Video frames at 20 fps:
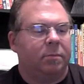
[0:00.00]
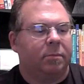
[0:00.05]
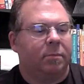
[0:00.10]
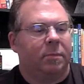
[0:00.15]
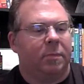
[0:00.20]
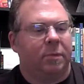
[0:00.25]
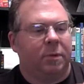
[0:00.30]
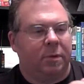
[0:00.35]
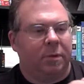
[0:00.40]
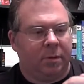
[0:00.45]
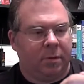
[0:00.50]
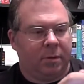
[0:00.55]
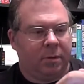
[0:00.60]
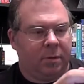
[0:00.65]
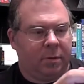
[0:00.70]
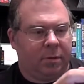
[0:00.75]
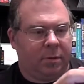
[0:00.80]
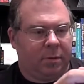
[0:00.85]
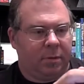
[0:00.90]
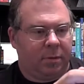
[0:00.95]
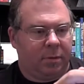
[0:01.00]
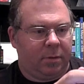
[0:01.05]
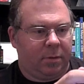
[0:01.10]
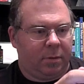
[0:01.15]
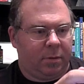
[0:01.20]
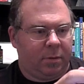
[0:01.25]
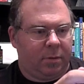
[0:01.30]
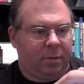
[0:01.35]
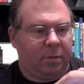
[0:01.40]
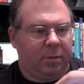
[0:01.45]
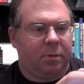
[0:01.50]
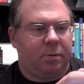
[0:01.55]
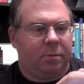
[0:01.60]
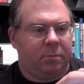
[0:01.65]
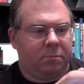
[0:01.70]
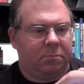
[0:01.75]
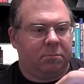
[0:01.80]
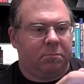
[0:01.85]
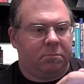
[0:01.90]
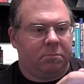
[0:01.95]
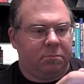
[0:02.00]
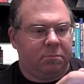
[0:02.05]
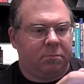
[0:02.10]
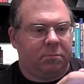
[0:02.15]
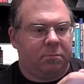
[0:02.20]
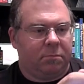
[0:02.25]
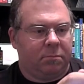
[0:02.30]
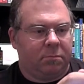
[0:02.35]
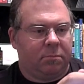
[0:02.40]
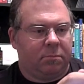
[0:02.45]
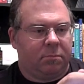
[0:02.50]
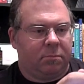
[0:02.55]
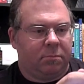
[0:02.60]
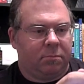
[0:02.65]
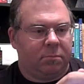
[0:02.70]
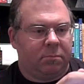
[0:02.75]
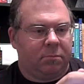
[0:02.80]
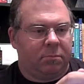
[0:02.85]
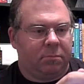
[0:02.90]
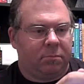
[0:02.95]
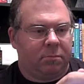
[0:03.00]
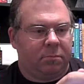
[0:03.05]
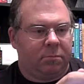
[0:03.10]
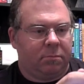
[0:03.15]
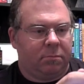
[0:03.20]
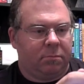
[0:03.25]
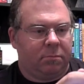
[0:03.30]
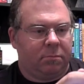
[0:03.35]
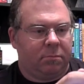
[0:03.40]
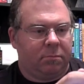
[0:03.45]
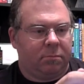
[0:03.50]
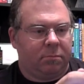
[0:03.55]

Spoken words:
No one is speaking in this clip.